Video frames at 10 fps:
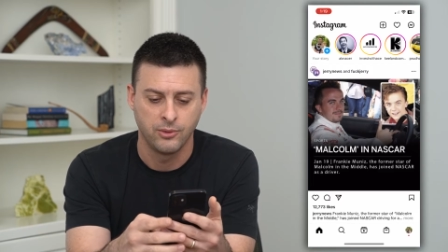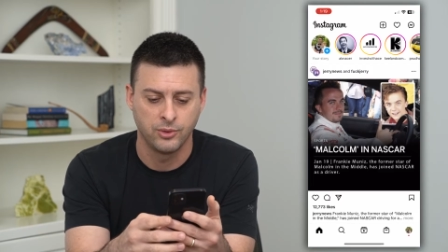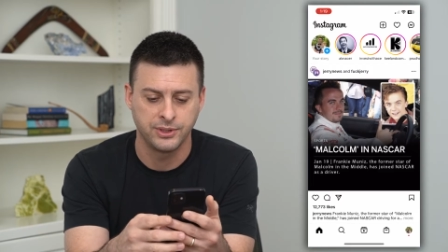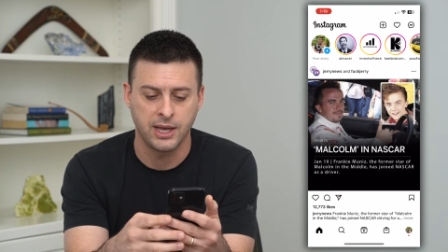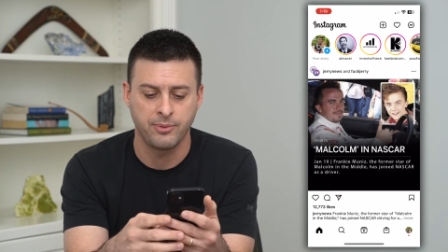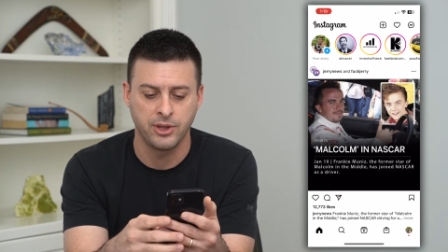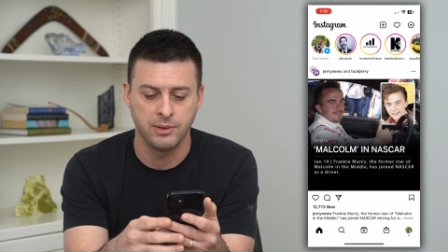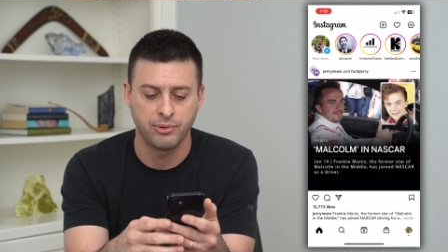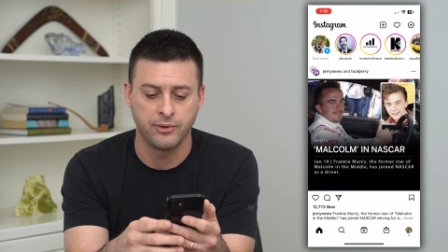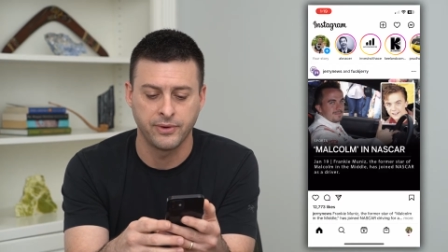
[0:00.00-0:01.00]
We'll tap on
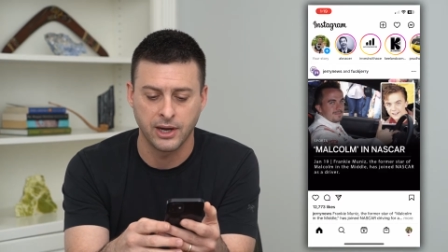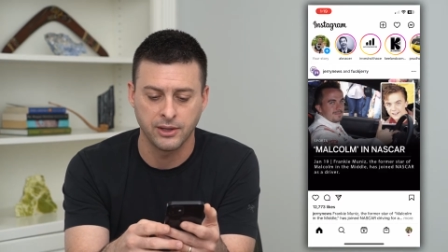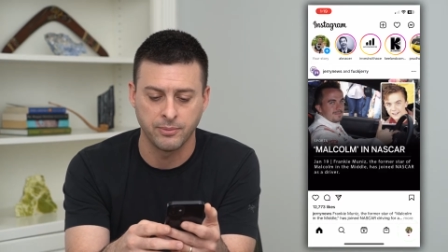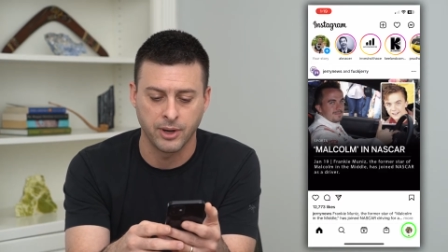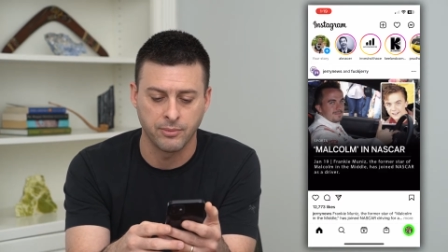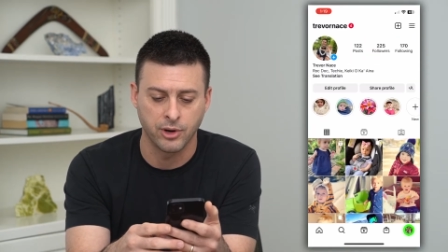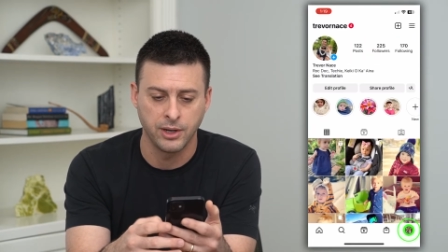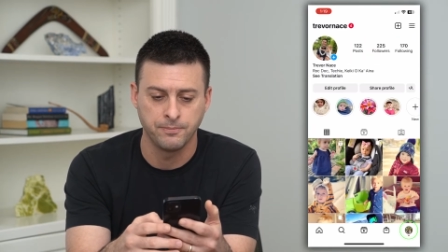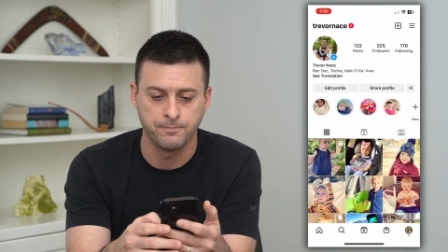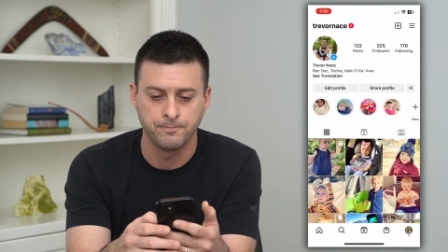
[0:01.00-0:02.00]
the profile at the bottom
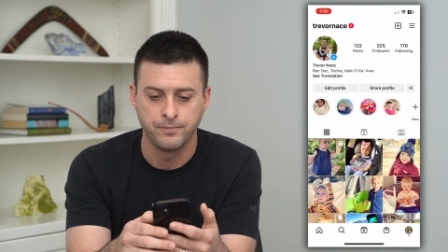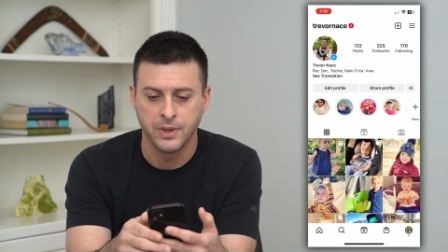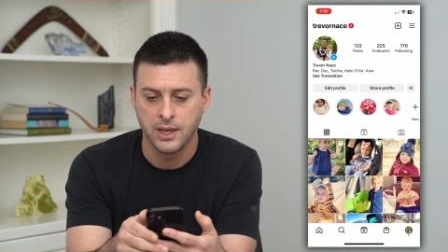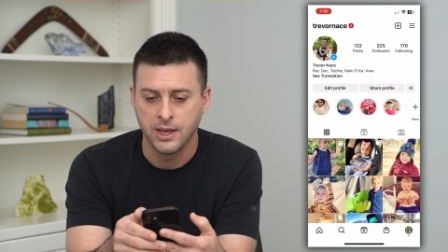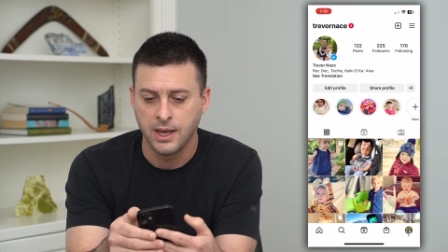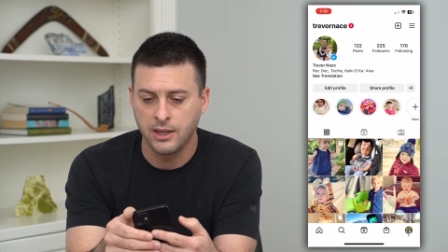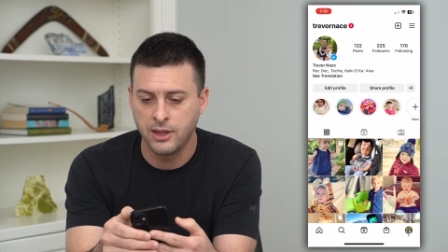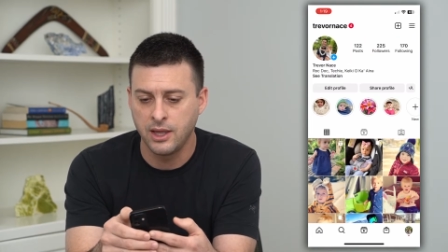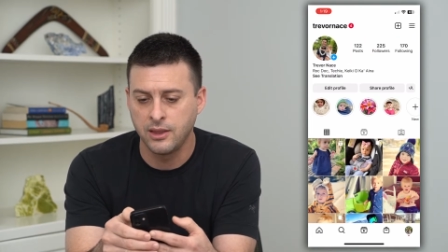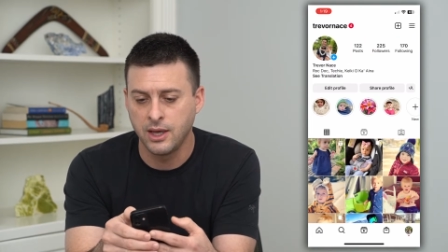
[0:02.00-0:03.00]
right and
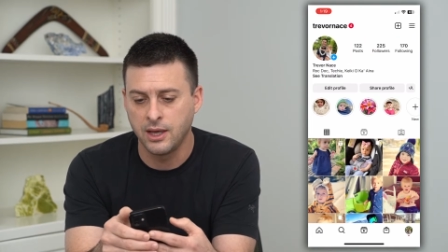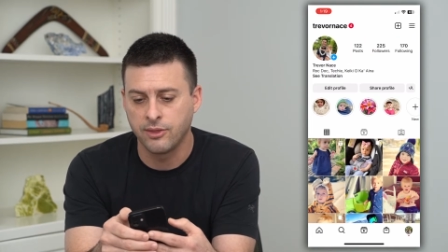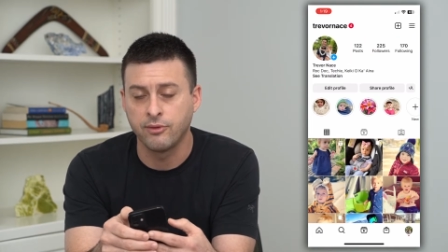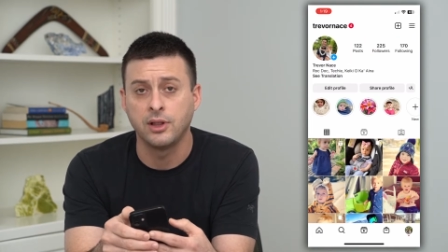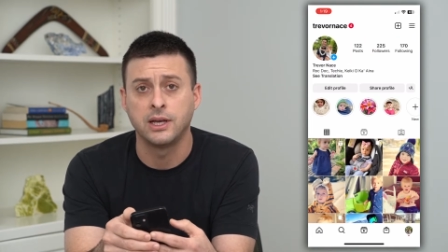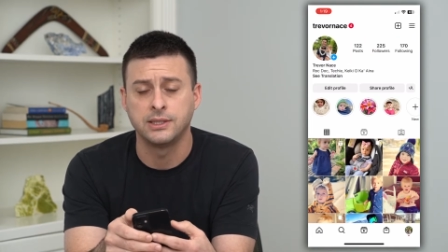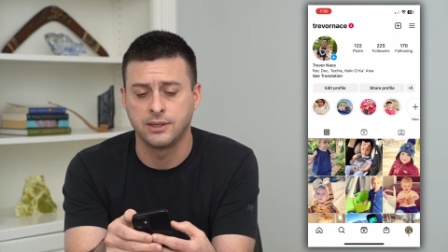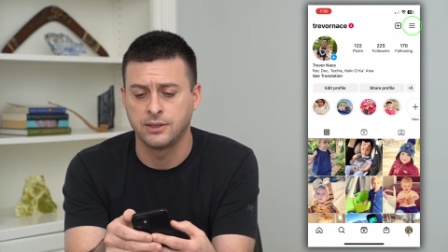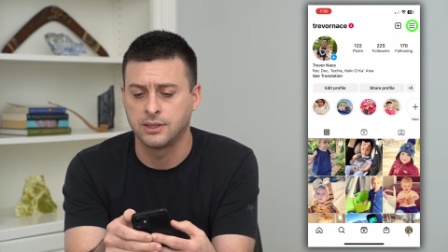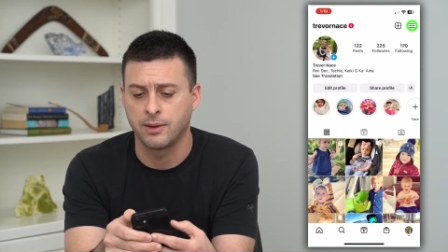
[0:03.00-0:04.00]
then the three lines
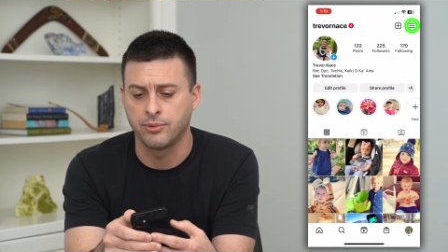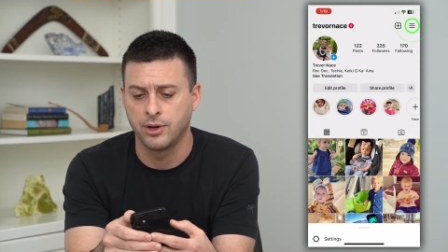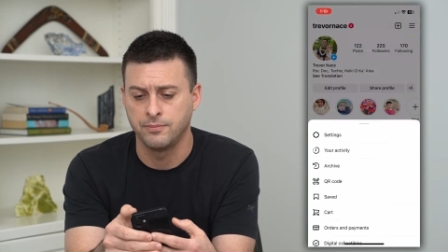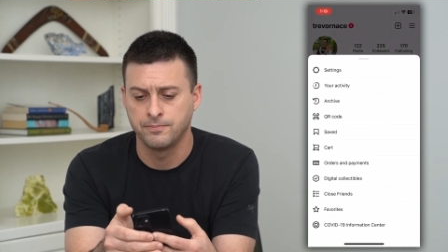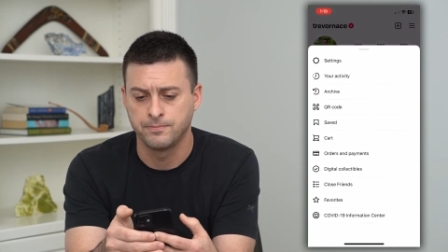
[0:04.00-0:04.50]
at the top right.